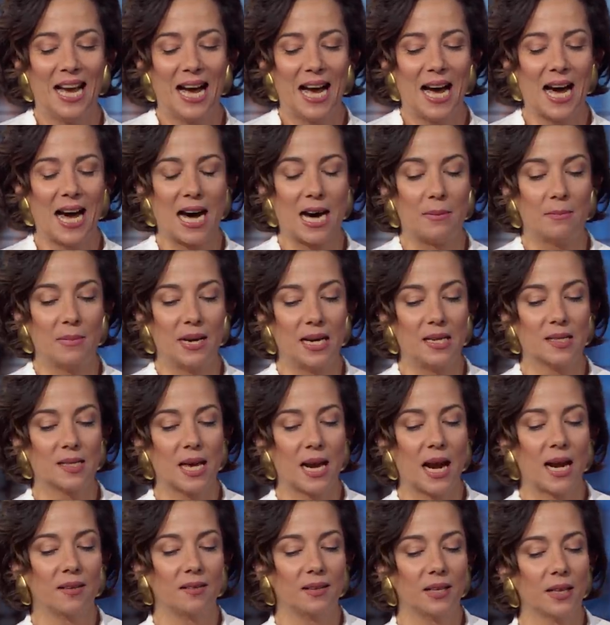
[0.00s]
um, is
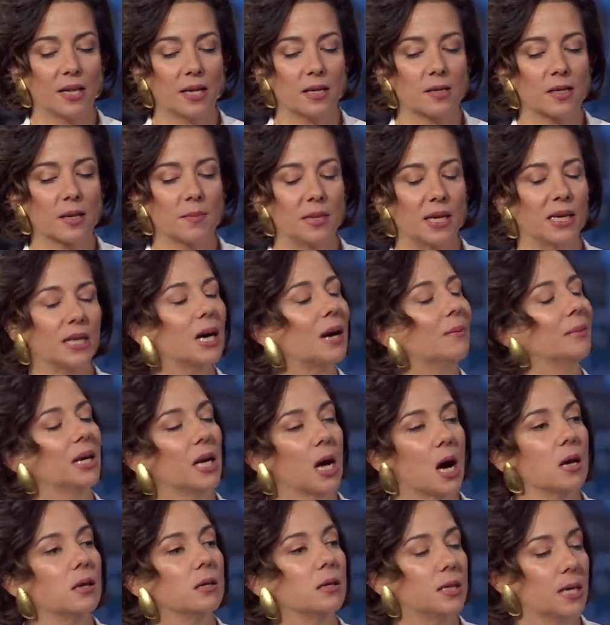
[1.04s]
that I think there's something coming
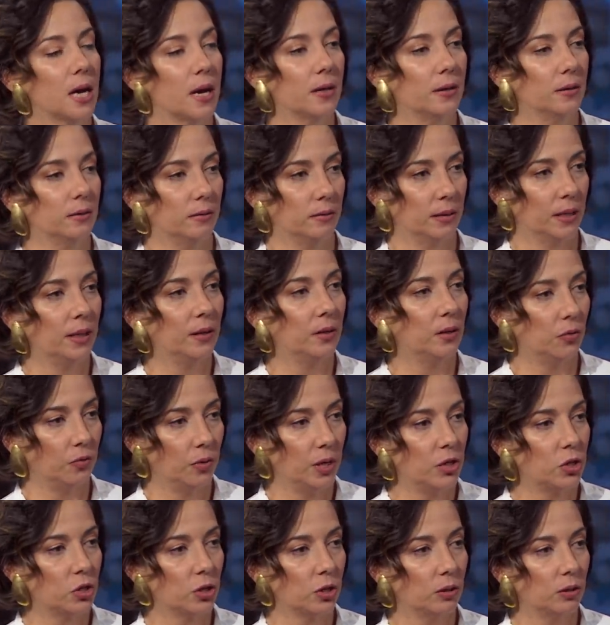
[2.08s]
undone in the
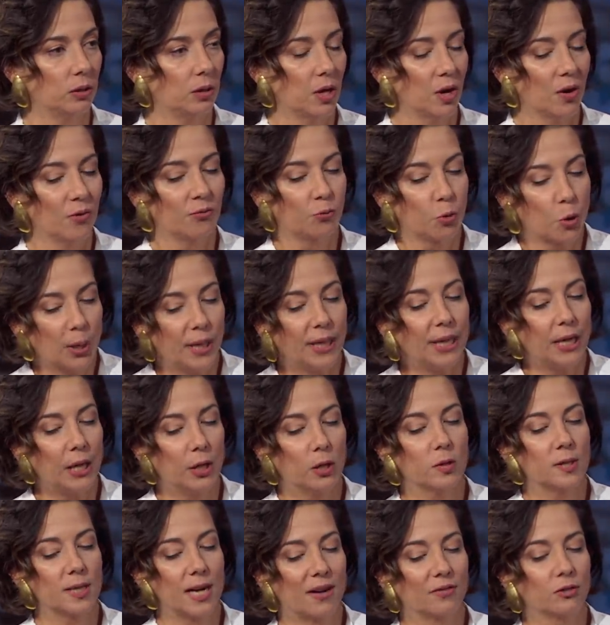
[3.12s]
region. 40
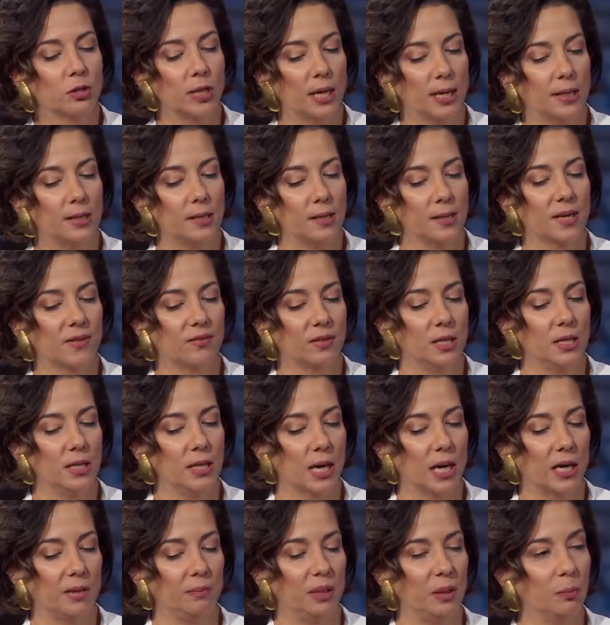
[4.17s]
years after
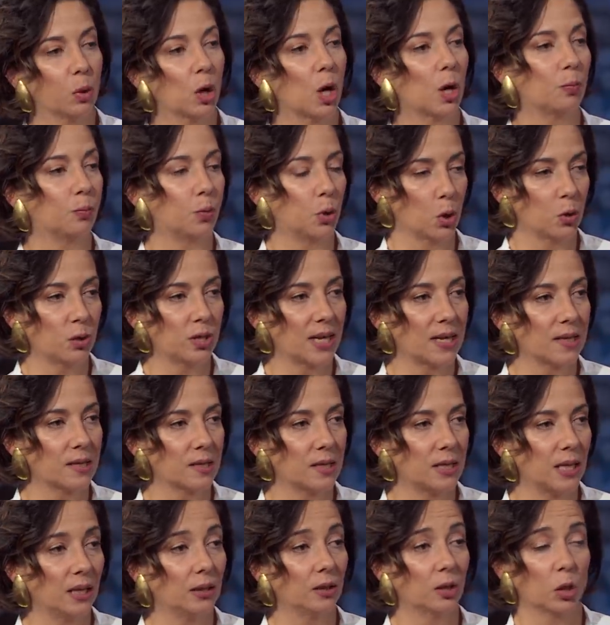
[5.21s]
1979, people are
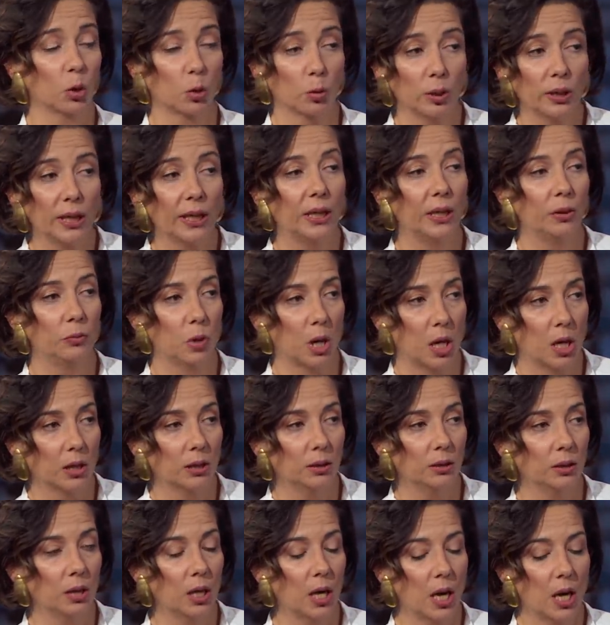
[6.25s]
protesting, not only in
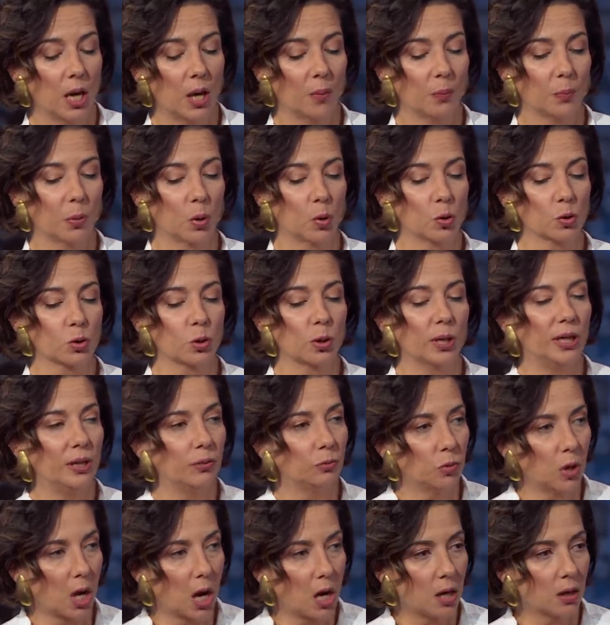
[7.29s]
Iran, but also in
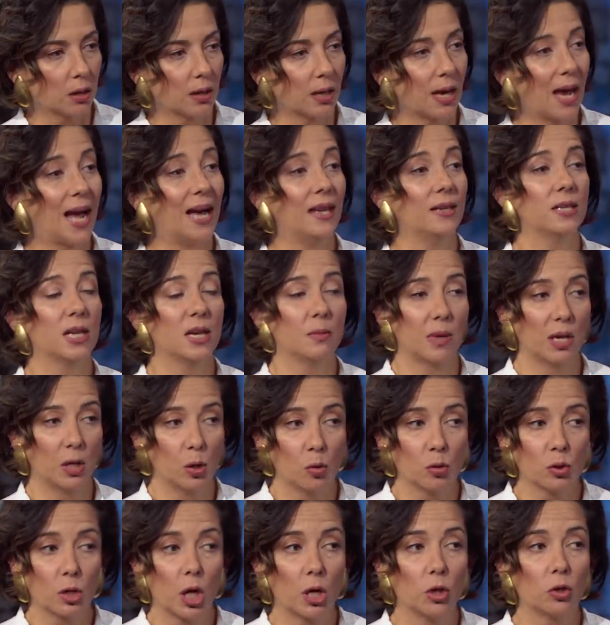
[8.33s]
Iraq and in my
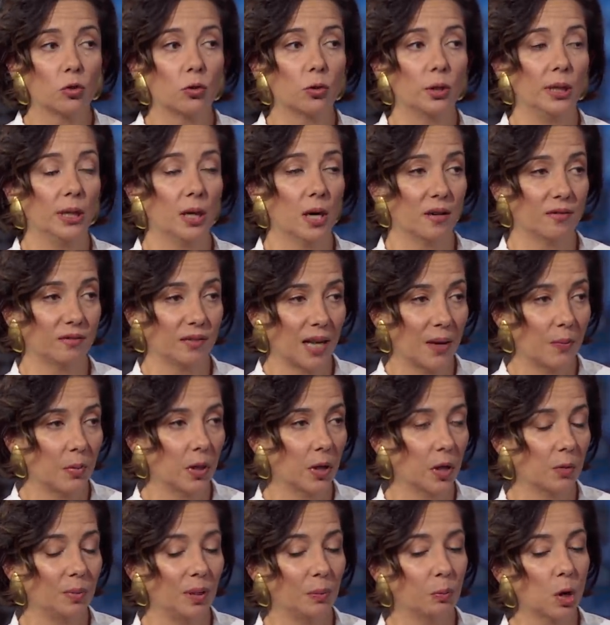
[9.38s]
own country of
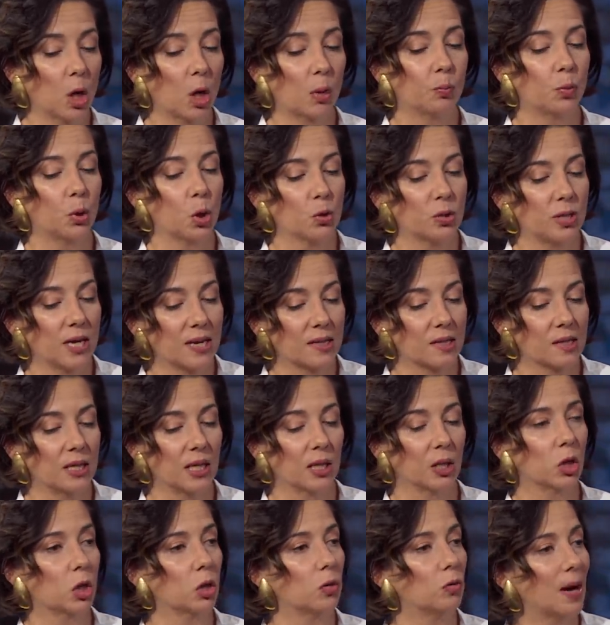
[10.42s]
Lebanon. People are
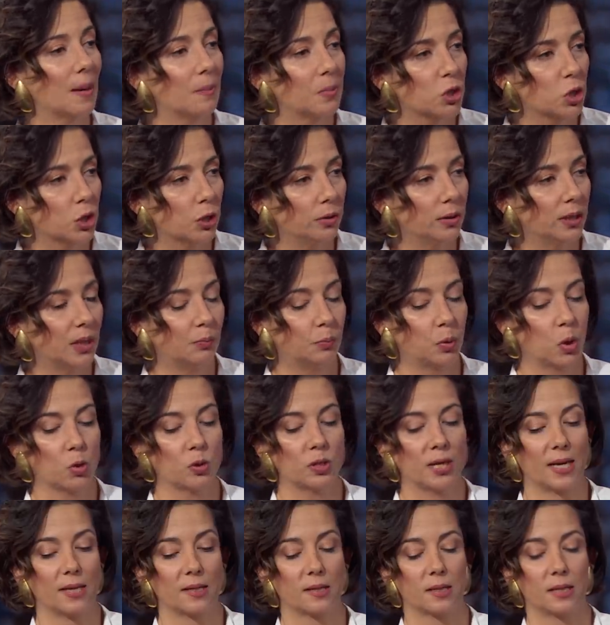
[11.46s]
protesting corruption, they're
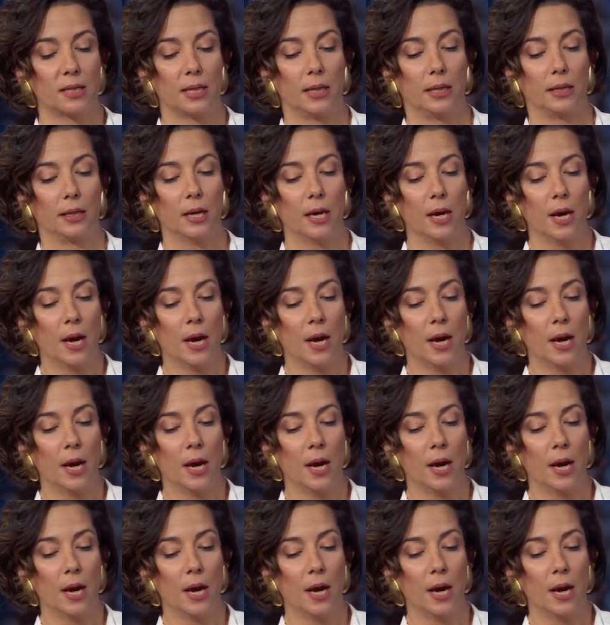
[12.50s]
protesting